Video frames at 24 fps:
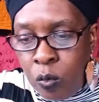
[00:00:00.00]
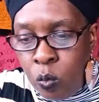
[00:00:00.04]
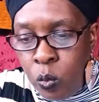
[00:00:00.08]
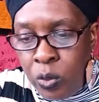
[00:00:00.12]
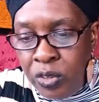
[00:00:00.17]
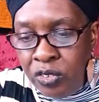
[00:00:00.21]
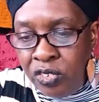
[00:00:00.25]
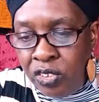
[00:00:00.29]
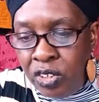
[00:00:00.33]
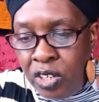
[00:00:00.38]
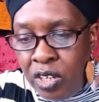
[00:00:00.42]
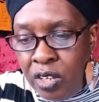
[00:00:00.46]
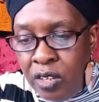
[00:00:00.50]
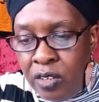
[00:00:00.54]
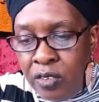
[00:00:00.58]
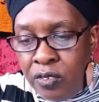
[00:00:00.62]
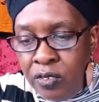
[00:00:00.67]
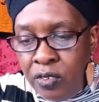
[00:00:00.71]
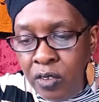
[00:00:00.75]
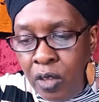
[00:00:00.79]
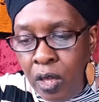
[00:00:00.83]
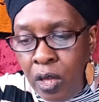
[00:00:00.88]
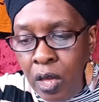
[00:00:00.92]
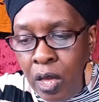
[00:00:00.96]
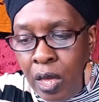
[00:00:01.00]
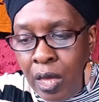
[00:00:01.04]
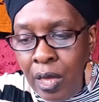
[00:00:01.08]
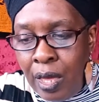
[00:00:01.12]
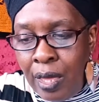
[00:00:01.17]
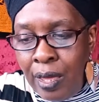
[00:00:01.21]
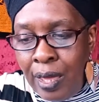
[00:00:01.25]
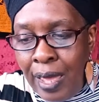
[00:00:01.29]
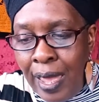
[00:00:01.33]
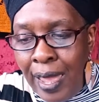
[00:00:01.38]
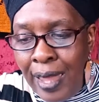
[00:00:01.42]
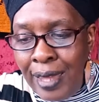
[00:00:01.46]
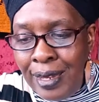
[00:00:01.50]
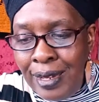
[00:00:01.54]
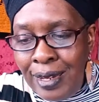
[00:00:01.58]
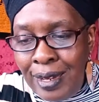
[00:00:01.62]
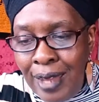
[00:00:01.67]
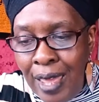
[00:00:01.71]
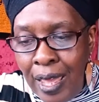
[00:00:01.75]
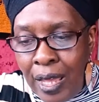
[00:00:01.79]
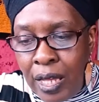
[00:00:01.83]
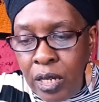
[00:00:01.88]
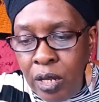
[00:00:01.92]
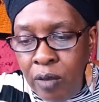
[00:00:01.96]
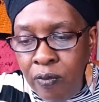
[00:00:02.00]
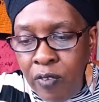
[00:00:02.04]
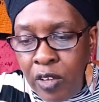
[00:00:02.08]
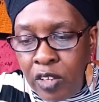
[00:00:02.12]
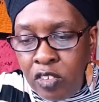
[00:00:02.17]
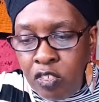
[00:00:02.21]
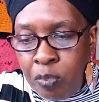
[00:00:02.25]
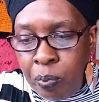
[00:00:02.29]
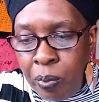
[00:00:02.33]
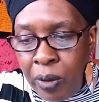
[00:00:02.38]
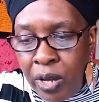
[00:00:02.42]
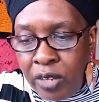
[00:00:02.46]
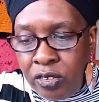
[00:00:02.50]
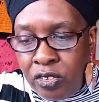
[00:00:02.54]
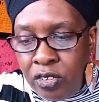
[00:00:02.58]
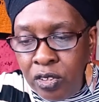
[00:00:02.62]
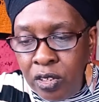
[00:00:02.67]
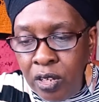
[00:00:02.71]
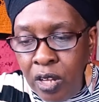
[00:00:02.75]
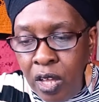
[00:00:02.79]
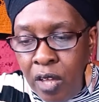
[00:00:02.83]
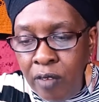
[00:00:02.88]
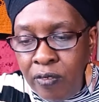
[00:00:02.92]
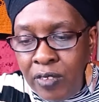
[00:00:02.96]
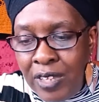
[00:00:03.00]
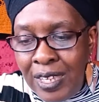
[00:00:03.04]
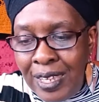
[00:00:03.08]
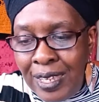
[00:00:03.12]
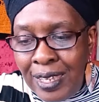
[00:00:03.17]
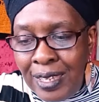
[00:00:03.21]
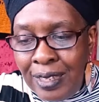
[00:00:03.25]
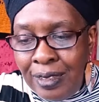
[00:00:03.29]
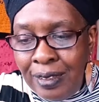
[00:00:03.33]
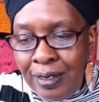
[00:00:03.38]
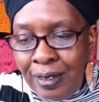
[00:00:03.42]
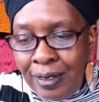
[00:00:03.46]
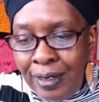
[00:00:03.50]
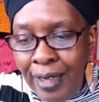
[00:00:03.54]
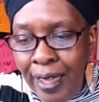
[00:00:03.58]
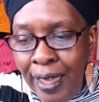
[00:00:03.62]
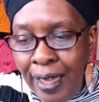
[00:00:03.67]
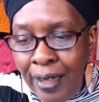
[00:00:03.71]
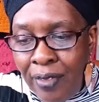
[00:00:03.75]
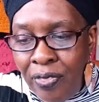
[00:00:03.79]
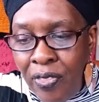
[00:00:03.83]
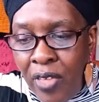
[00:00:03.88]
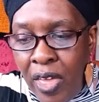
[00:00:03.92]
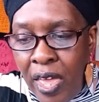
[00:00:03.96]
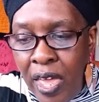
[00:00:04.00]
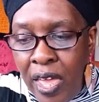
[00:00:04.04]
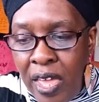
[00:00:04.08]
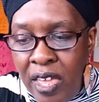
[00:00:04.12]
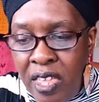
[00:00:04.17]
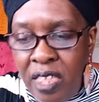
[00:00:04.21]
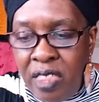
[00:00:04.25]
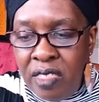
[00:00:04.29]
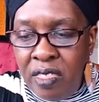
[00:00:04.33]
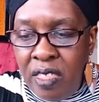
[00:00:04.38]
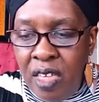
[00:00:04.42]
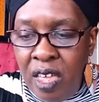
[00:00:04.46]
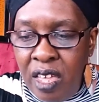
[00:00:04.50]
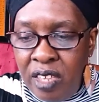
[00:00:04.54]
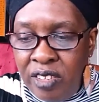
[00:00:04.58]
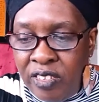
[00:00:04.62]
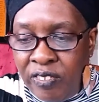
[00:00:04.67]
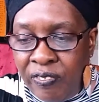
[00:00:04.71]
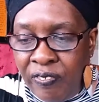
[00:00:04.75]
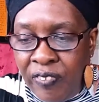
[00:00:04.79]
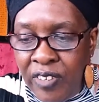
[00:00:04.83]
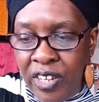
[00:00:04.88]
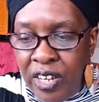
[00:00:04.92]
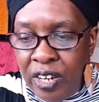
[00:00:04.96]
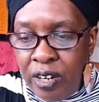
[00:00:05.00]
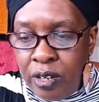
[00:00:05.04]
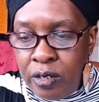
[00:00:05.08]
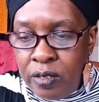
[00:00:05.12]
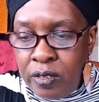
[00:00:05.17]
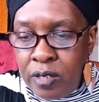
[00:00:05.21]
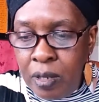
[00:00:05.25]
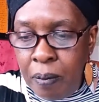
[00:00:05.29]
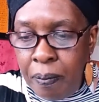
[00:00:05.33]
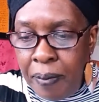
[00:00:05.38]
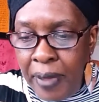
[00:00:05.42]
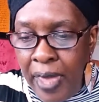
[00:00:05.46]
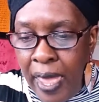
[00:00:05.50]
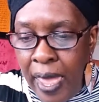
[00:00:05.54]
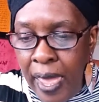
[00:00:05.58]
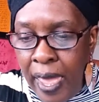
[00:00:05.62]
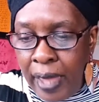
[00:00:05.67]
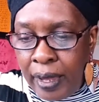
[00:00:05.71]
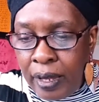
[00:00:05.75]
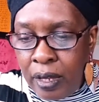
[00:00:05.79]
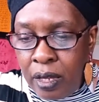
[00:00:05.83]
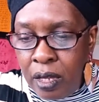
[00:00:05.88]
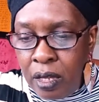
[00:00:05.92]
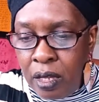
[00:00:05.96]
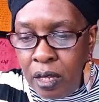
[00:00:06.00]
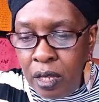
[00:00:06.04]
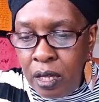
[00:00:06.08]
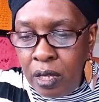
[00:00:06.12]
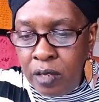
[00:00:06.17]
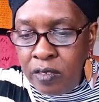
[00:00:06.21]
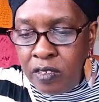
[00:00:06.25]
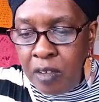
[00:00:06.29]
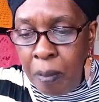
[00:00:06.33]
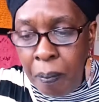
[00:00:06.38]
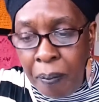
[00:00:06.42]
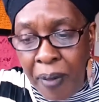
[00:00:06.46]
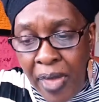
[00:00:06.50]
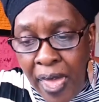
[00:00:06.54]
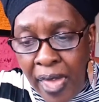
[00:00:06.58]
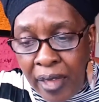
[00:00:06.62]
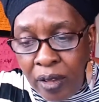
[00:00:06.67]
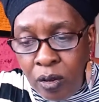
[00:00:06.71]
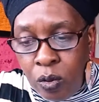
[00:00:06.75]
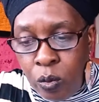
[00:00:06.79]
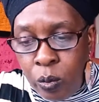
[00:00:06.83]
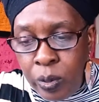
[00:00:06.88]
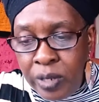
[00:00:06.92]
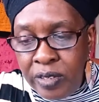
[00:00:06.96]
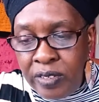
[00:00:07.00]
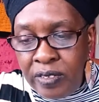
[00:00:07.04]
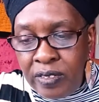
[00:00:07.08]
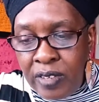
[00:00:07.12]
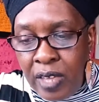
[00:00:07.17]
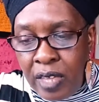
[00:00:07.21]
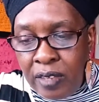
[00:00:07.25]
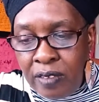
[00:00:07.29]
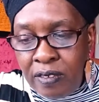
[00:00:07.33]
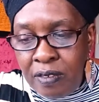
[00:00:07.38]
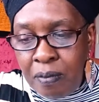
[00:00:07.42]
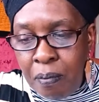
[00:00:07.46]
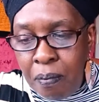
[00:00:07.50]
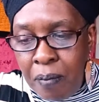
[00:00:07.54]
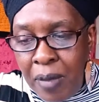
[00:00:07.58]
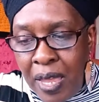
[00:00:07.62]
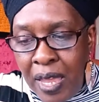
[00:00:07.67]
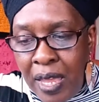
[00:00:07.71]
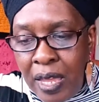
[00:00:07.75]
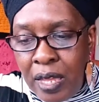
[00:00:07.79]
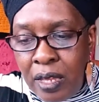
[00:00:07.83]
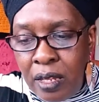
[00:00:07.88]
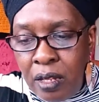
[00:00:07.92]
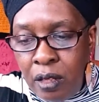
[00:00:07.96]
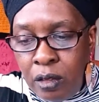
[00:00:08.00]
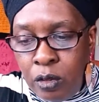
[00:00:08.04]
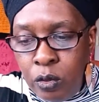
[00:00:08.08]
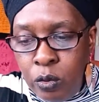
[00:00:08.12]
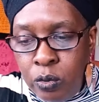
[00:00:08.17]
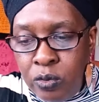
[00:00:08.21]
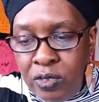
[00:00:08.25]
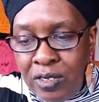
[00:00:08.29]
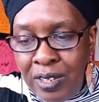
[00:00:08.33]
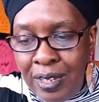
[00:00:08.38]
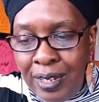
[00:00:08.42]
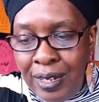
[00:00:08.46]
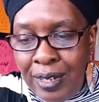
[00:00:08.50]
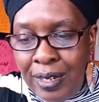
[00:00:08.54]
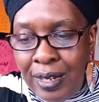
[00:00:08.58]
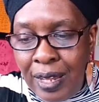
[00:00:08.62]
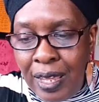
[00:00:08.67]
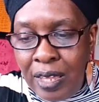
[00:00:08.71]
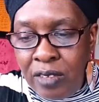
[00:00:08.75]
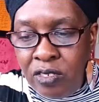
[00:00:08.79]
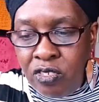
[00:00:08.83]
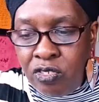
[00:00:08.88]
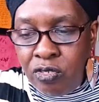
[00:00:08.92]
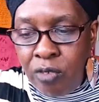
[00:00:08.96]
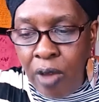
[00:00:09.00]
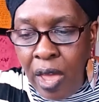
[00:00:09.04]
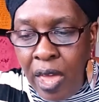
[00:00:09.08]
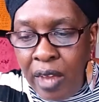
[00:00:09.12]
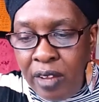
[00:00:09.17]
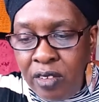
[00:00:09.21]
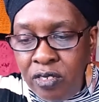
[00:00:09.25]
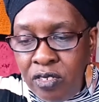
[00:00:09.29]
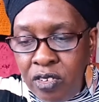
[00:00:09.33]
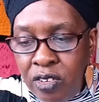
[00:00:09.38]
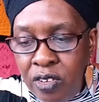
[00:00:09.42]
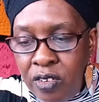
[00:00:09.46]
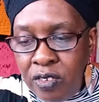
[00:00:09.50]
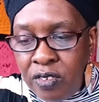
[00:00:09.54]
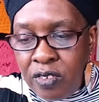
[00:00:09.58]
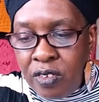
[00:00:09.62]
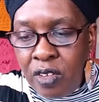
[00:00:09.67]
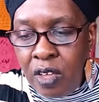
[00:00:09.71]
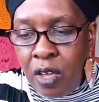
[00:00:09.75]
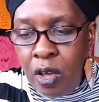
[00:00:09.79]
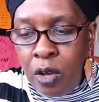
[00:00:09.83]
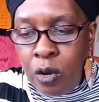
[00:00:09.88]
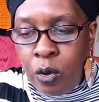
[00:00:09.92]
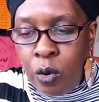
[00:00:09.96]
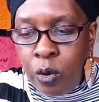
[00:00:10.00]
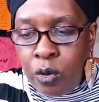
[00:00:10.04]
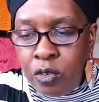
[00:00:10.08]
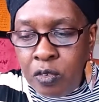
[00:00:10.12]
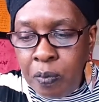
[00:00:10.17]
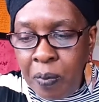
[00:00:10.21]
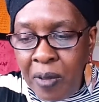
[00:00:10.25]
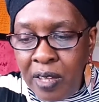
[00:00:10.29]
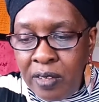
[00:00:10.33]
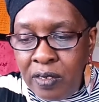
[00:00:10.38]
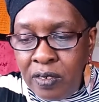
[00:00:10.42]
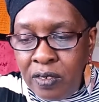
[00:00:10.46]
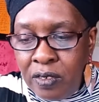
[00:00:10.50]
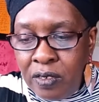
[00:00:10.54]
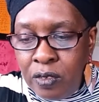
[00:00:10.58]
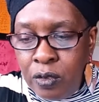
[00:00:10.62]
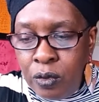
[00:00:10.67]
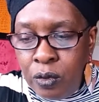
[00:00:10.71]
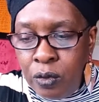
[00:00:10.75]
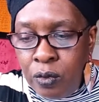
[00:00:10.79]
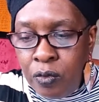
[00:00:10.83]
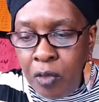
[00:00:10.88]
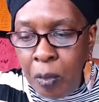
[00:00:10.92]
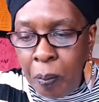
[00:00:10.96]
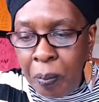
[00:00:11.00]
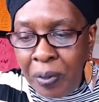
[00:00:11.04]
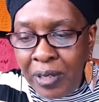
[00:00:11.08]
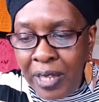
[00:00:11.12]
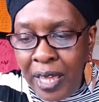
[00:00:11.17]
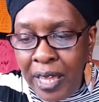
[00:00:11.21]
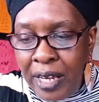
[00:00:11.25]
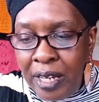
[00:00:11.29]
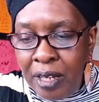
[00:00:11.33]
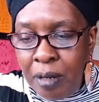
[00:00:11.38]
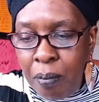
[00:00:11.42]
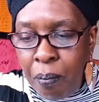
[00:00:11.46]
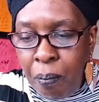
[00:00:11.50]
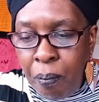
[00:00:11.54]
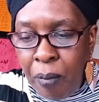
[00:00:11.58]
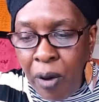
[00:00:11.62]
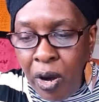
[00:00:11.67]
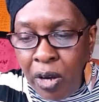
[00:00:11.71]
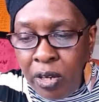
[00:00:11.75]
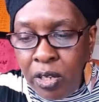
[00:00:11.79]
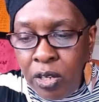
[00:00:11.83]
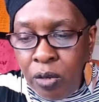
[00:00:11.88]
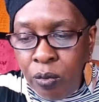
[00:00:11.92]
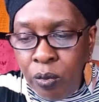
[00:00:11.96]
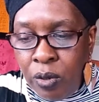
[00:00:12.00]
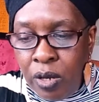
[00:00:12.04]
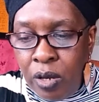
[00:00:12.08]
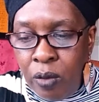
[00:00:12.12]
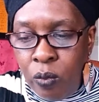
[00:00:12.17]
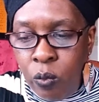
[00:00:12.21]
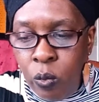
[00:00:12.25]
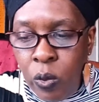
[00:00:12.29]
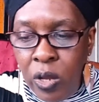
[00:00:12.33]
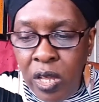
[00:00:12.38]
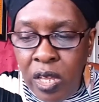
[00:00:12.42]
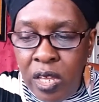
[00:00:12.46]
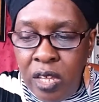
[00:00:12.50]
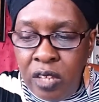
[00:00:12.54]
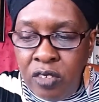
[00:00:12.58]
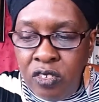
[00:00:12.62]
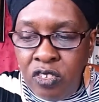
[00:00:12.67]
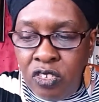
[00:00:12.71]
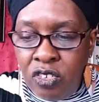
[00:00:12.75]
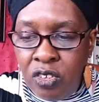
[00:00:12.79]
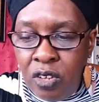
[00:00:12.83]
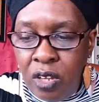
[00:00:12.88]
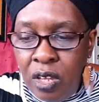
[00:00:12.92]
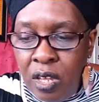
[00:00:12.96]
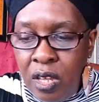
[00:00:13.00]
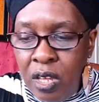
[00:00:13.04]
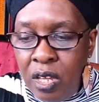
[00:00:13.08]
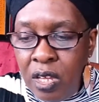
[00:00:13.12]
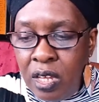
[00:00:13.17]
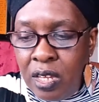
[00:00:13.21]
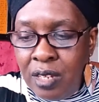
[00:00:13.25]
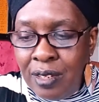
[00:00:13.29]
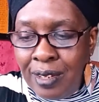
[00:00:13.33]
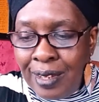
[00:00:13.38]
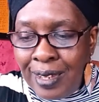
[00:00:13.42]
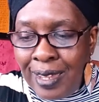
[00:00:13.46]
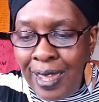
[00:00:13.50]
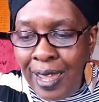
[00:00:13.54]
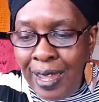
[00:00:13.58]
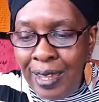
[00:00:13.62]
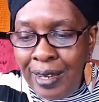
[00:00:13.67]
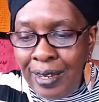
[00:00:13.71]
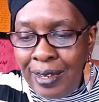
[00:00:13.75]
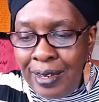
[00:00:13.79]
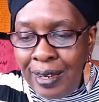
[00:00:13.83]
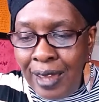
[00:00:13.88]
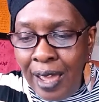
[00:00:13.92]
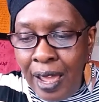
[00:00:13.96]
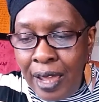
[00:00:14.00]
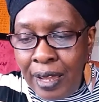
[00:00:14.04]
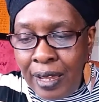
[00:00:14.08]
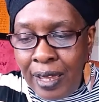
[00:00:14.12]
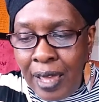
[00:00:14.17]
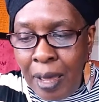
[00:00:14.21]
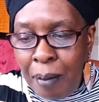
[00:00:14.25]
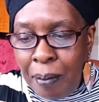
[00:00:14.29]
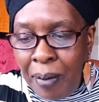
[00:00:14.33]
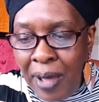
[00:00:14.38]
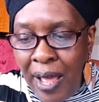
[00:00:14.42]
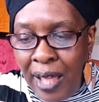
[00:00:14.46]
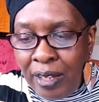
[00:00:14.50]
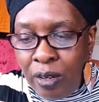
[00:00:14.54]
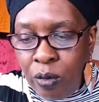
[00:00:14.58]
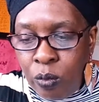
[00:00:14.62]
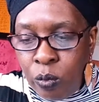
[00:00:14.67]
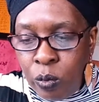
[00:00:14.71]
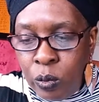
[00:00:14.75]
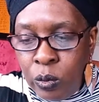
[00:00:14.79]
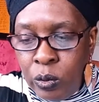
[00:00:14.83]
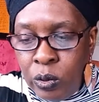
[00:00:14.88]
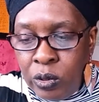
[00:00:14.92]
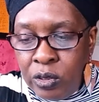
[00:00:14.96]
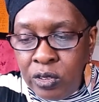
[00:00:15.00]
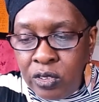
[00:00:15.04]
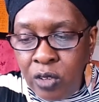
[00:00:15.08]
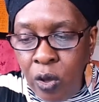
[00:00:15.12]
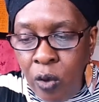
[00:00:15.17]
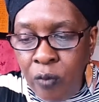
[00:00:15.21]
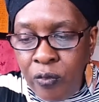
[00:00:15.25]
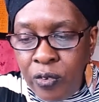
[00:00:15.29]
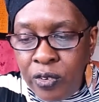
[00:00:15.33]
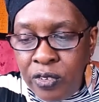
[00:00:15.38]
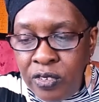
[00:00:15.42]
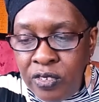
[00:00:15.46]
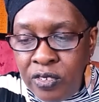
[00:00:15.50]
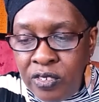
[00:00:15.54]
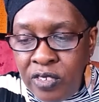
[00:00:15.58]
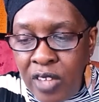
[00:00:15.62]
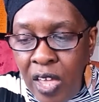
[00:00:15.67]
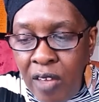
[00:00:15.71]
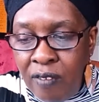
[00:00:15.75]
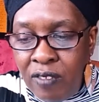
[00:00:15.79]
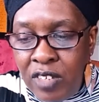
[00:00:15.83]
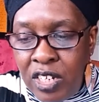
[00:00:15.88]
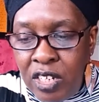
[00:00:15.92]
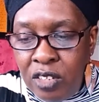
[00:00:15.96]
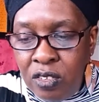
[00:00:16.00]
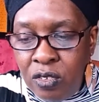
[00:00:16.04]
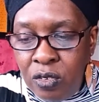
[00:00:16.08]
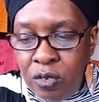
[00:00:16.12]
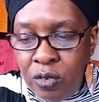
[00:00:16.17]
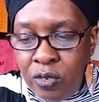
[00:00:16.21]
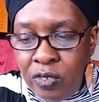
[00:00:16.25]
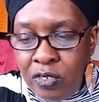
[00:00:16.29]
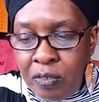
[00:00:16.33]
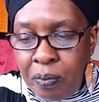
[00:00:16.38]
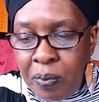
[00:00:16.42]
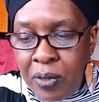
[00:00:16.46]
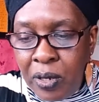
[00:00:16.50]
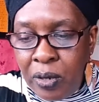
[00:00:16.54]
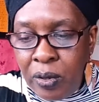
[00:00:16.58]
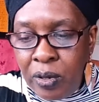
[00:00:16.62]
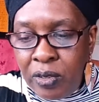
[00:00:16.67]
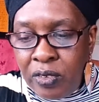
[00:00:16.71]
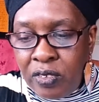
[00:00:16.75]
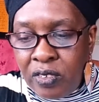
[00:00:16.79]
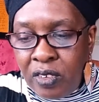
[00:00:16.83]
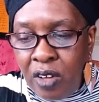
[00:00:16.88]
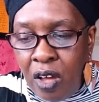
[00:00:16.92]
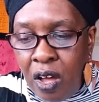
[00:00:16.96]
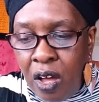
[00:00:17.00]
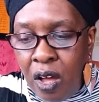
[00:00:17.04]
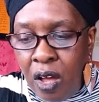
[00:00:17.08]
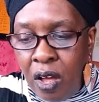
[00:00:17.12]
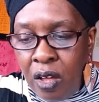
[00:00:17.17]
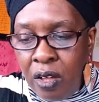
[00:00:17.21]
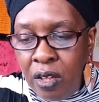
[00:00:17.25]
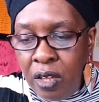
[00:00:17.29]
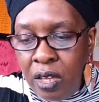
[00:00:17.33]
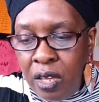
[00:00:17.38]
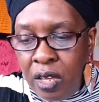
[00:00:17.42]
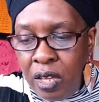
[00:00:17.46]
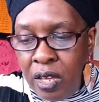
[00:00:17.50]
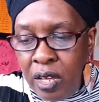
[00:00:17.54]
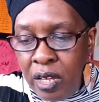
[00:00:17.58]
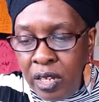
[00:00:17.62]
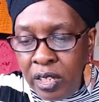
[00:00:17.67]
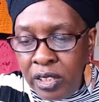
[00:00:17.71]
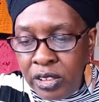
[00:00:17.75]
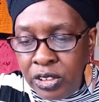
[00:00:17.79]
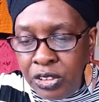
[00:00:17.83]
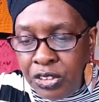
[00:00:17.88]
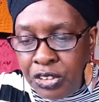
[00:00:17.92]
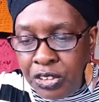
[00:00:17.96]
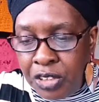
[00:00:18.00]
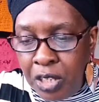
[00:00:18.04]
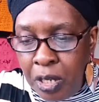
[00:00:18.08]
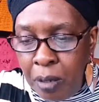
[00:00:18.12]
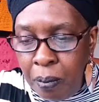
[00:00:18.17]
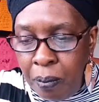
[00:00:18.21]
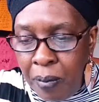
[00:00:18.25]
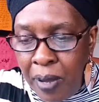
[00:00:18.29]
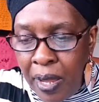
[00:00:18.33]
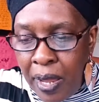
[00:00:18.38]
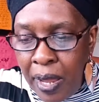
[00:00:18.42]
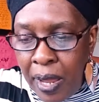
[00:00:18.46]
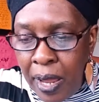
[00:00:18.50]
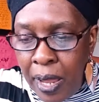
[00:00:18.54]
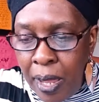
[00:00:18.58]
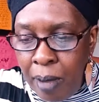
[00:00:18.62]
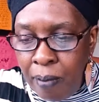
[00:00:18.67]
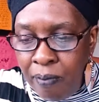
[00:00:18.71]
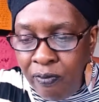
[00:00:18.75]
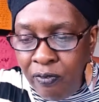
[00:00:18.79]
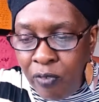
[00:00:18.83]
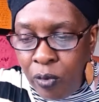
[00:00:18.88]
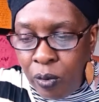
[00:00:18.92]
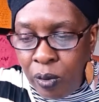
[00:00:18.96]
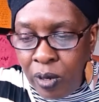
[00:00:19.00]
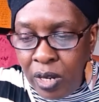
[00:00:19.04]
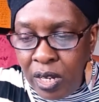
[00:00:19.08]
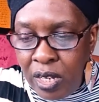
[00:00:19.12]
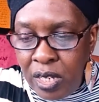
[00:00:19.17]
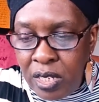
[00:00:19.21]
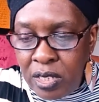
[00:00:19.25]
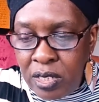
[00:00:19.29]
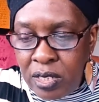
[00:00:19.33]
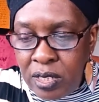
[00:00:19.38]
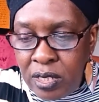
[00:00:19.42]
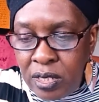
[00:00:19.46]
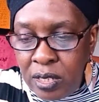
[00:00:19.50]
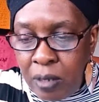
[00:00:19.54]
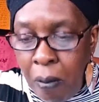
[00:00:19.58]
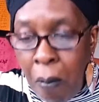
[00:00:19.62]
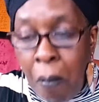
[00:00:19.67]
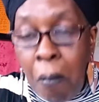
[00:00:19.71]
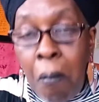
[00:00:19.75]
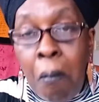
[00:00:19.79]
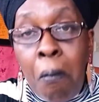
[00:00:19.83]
which is a negative expression of the intellect, the eighth sphere, Sebek. Sebek, who was Set's main lieutenant and strategist, corresponds to the planet Mercury, which in the Canaanite Kabbalah rules over 72 spirits called Shemhamphoras.